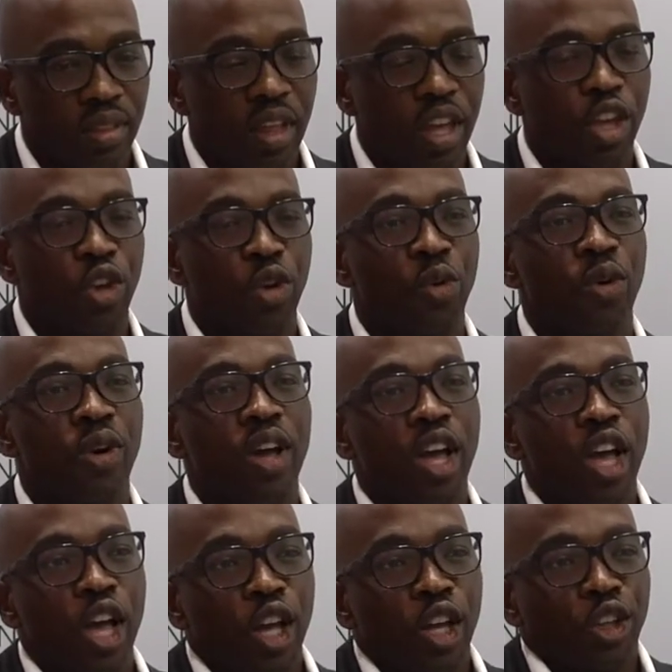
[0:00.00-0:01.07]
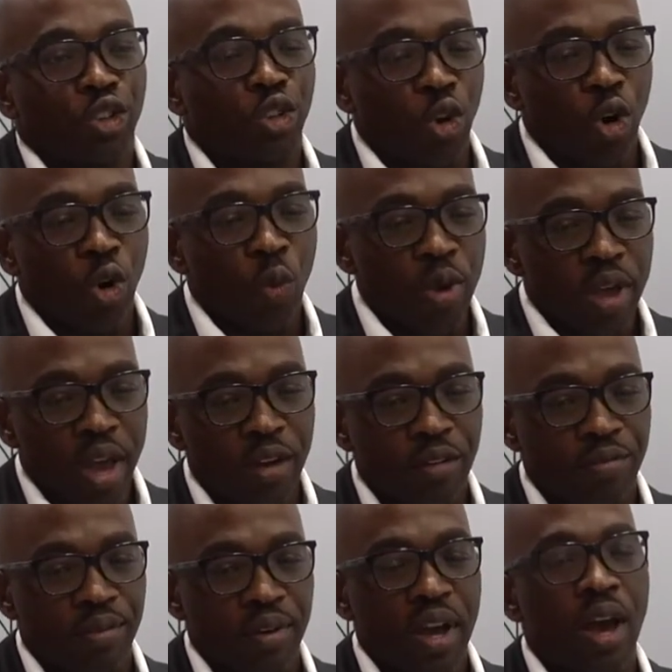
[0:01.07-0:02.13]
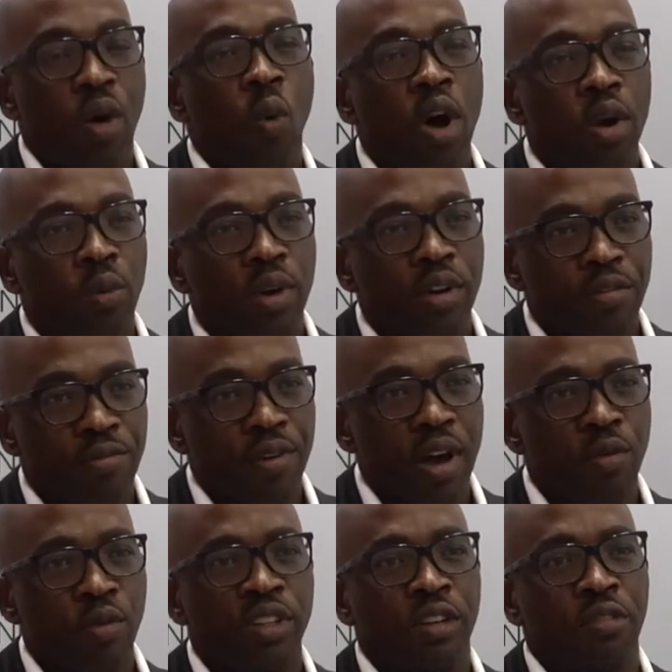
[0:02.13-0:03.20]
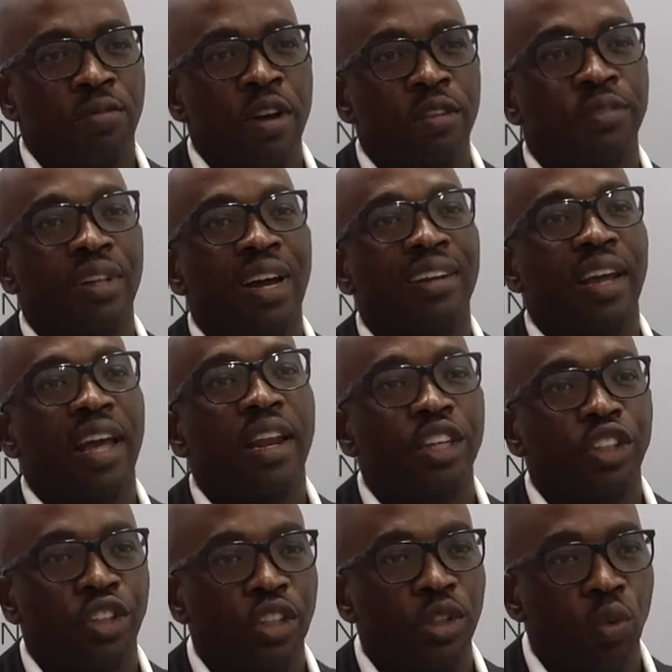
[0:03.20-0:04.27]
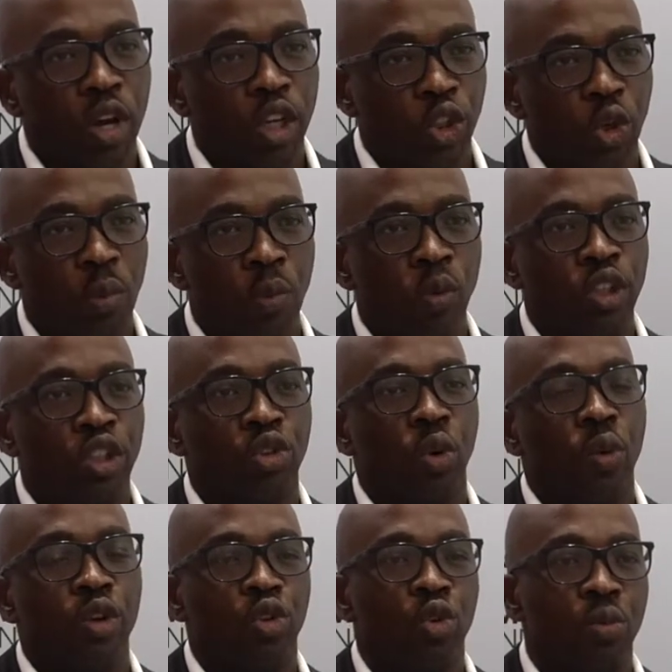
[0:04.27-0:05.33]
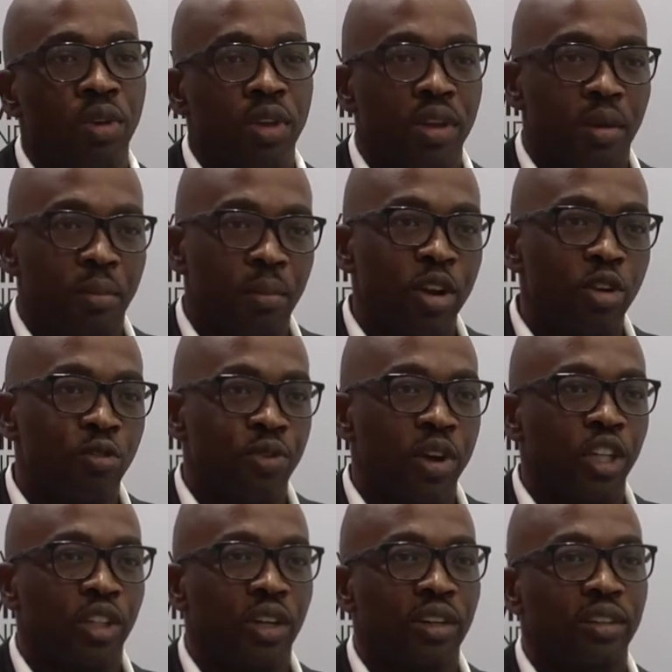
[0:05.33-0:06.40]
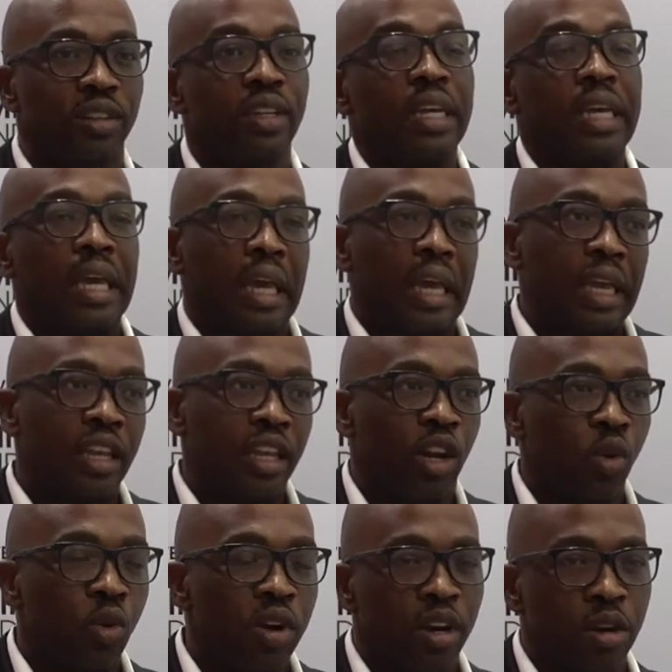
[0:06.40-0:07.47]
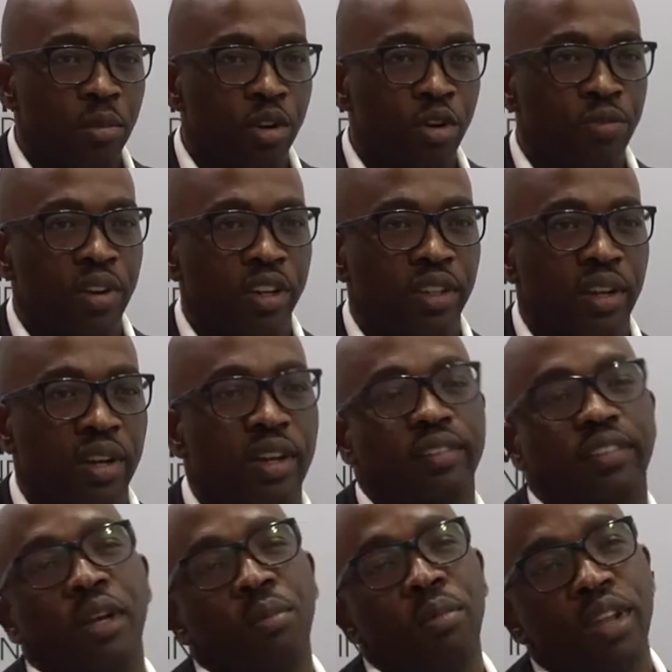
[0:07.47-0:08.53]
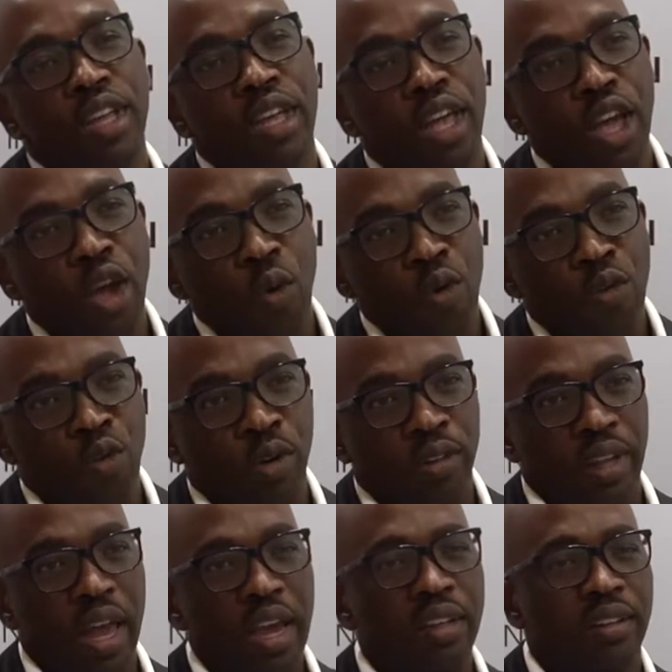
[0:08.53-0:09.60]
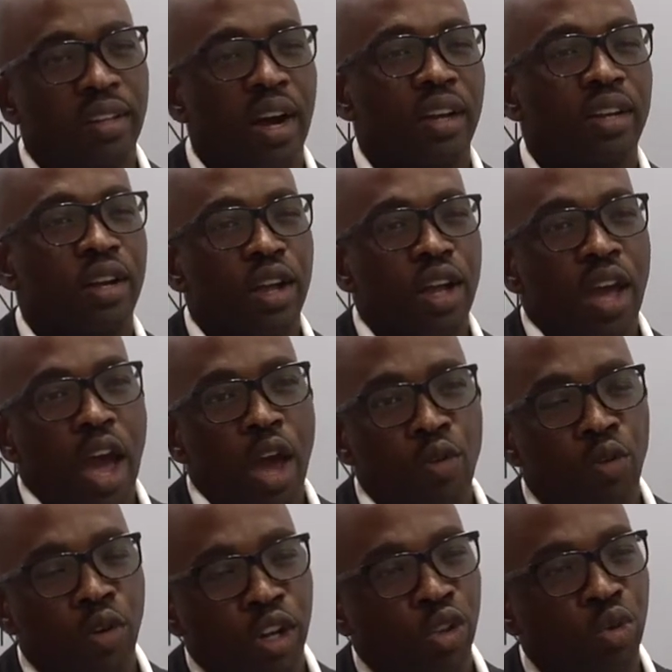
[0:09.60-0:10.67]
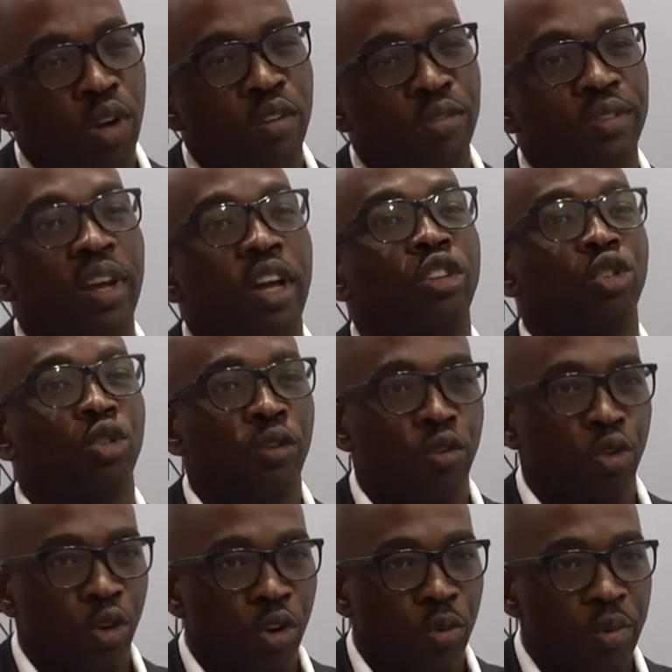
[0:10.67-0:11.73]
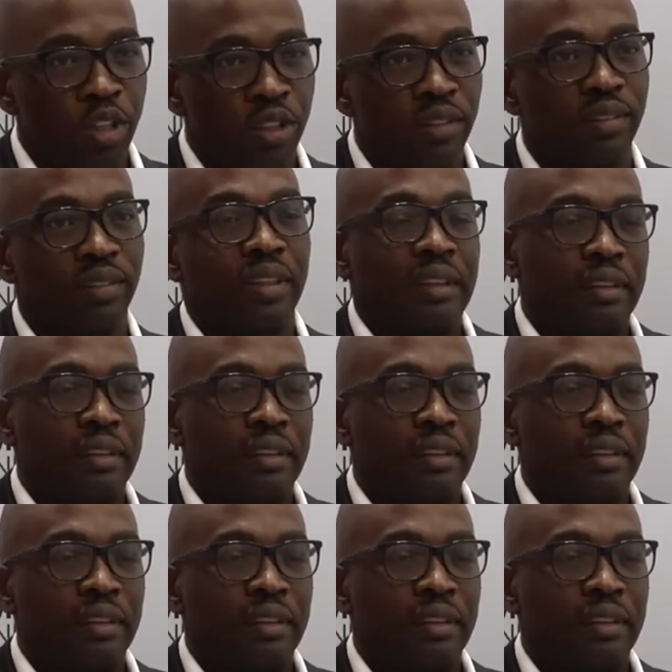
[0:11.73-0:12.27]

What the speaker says: Thank you. So we have a 115, which is a 5-ton LHD workshop, which is going to be manufactured in the local manufacturing assembly. We've got 8-ton and we've got a 12-ton soft rock machines.